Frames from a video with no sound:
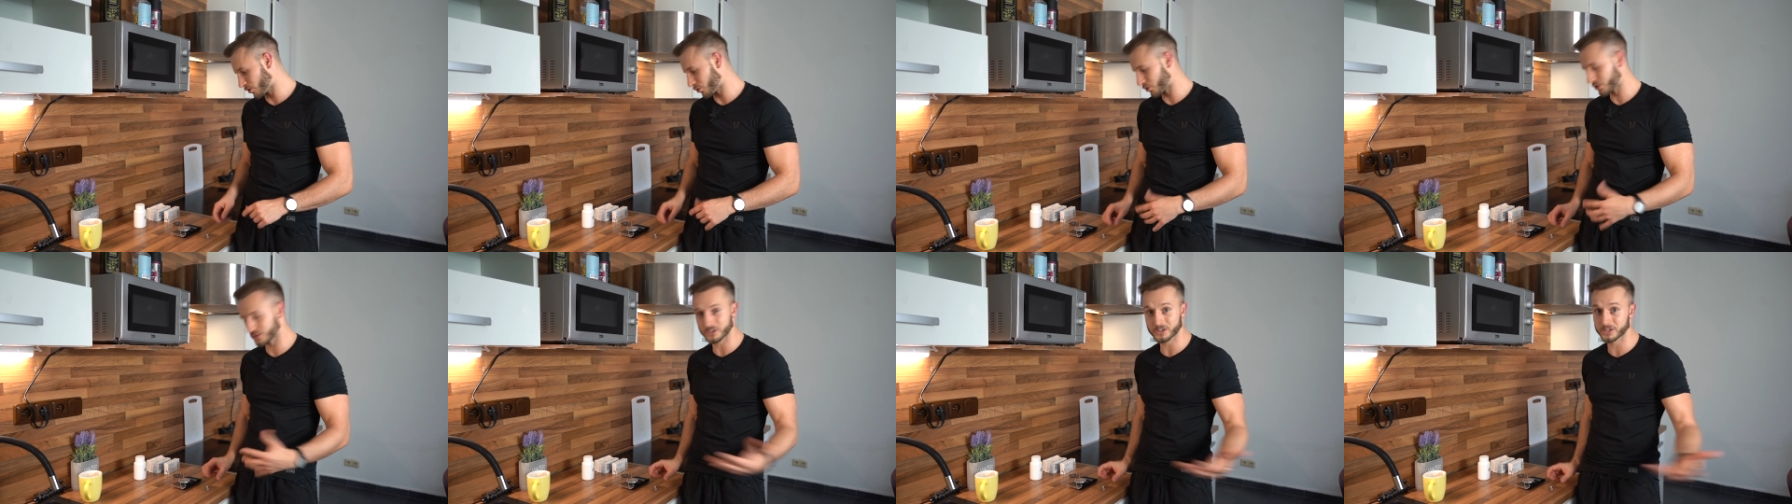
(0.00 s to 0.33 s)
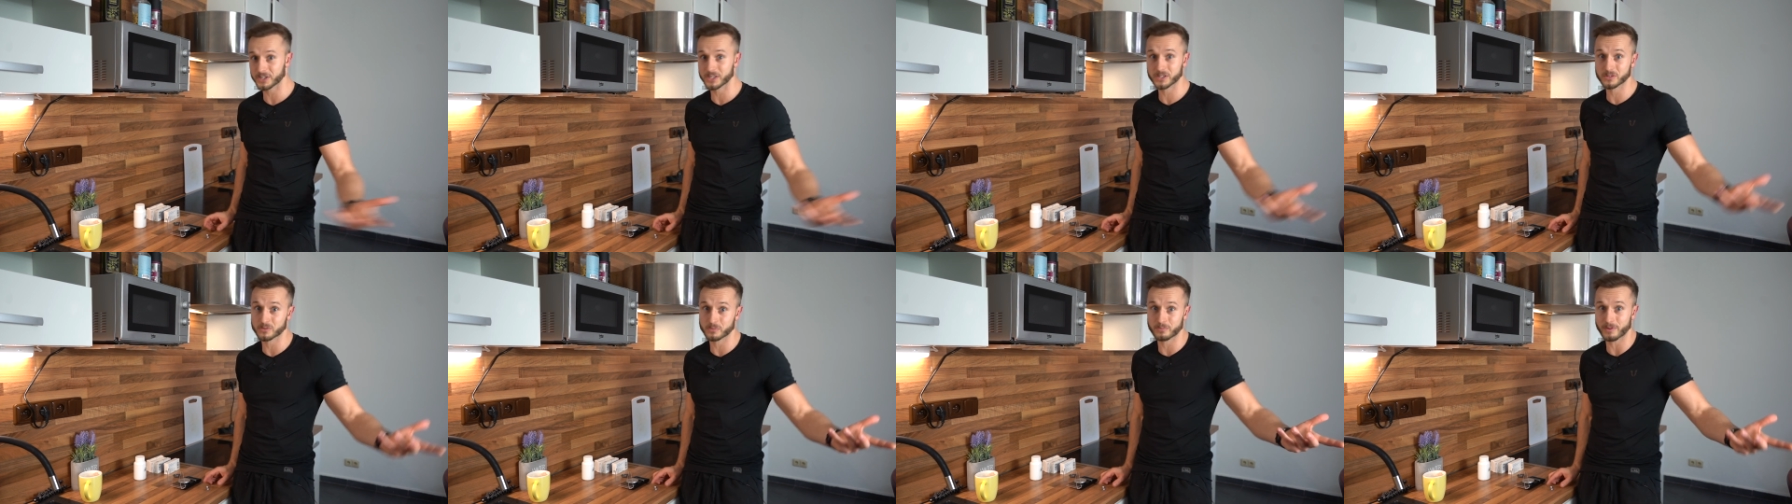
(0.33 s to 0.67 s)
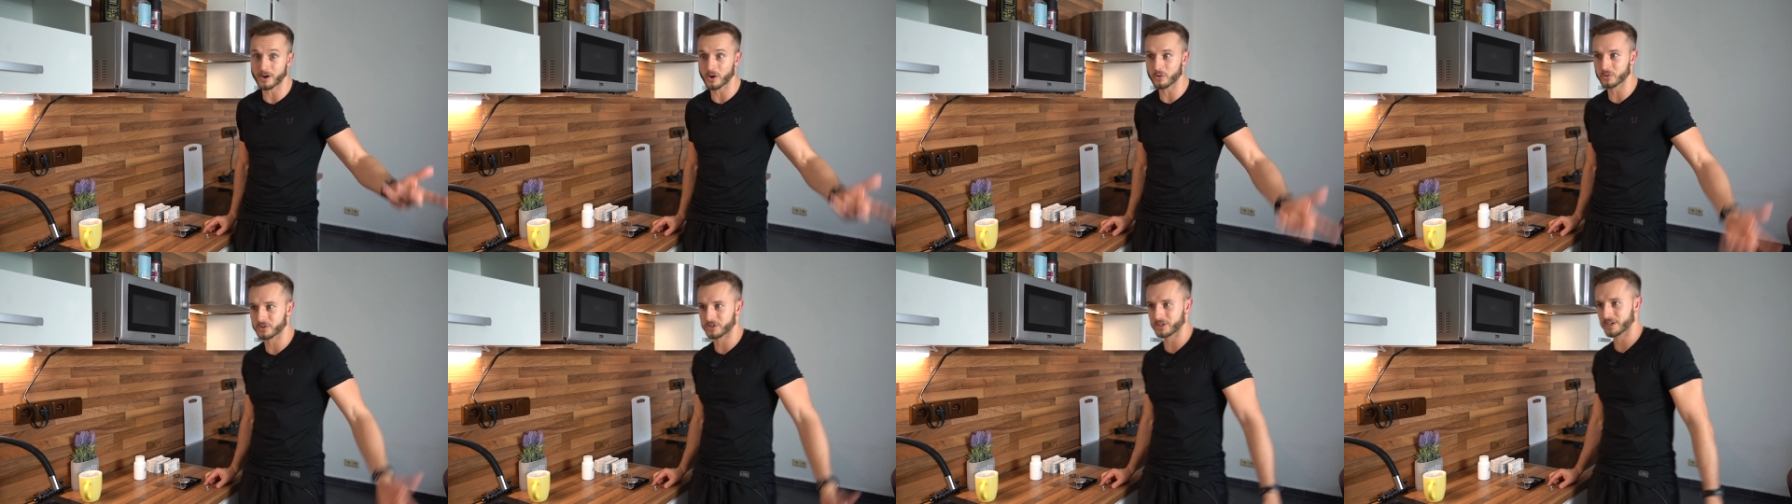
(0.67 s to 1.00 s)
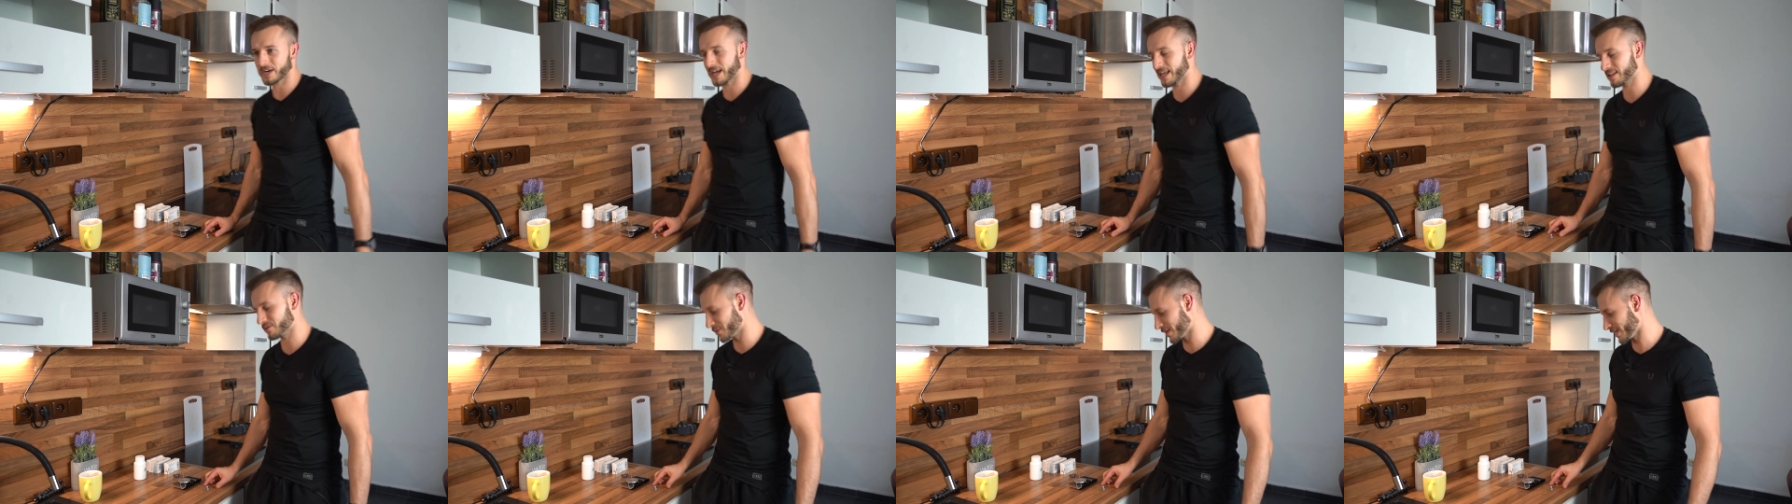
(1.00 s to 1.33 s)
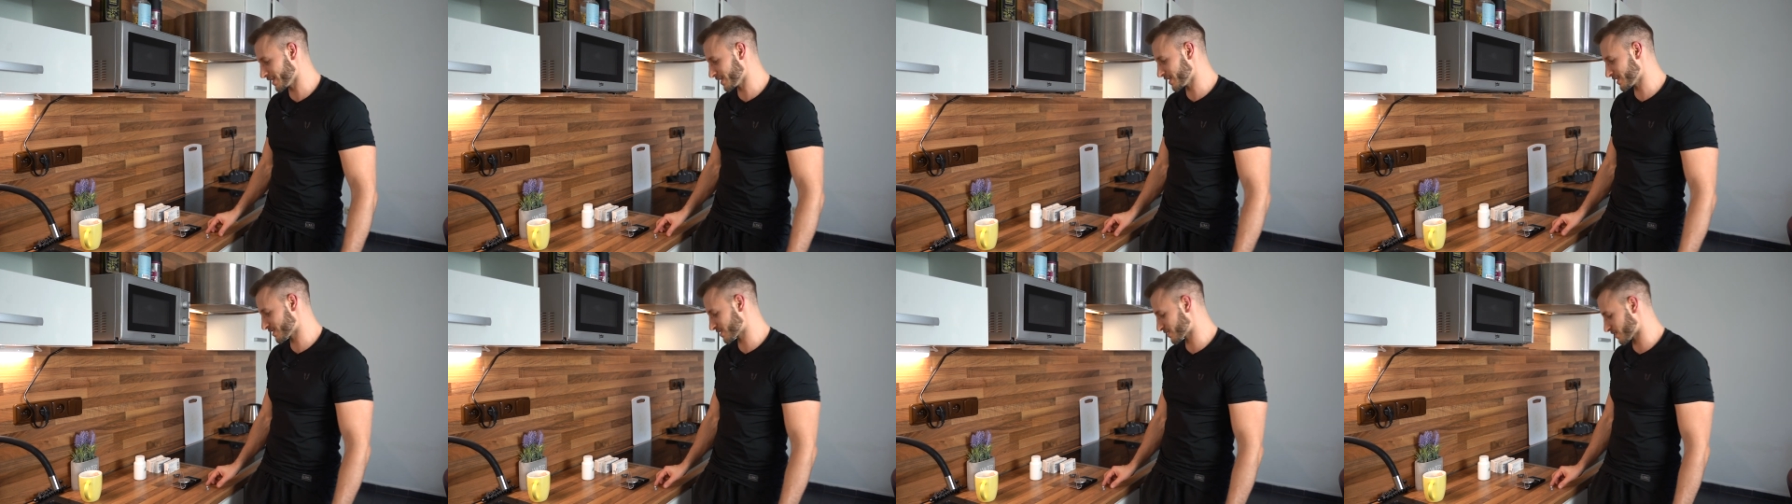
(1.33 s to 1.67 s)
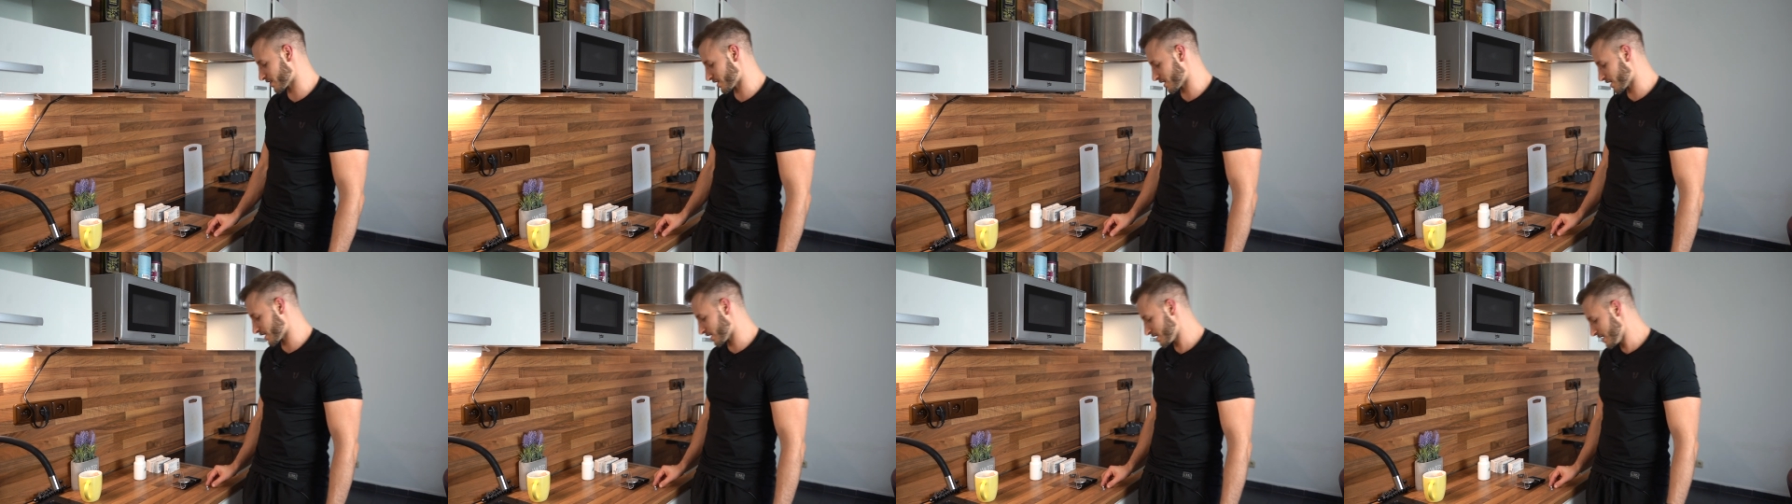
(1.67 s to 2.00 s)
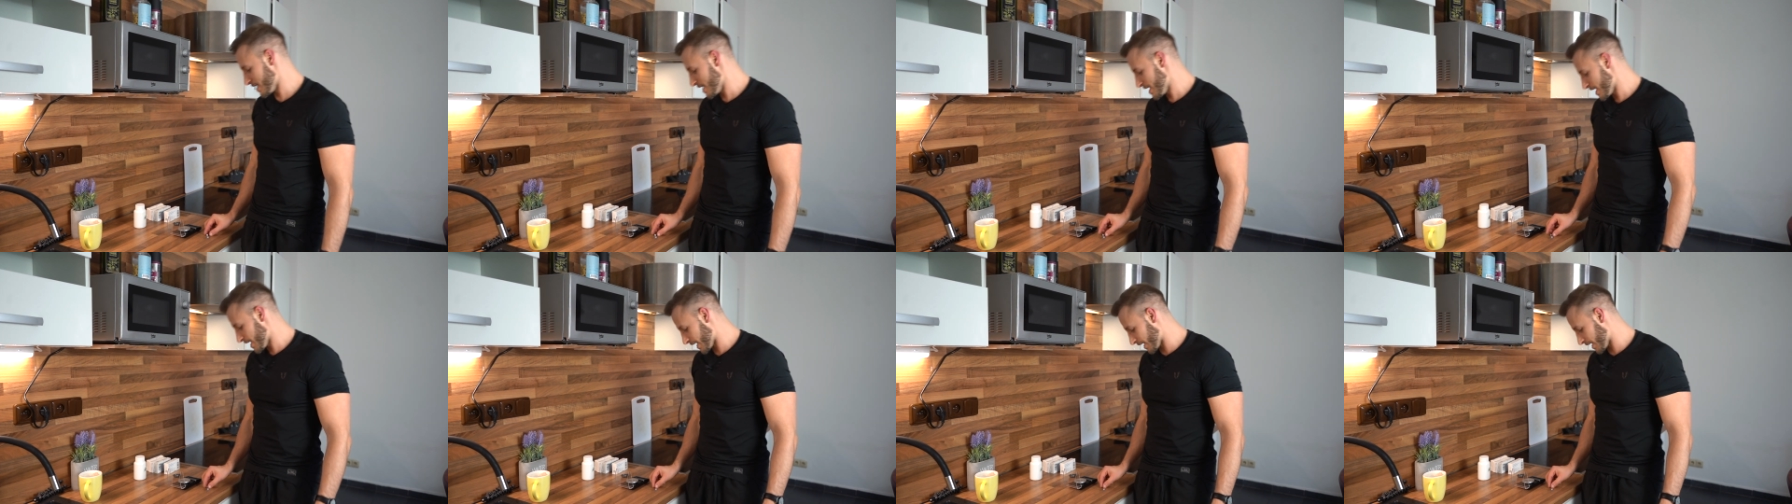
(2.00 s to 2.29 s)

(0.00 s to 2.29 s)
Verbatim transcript: or turn into powder, and really it's gonna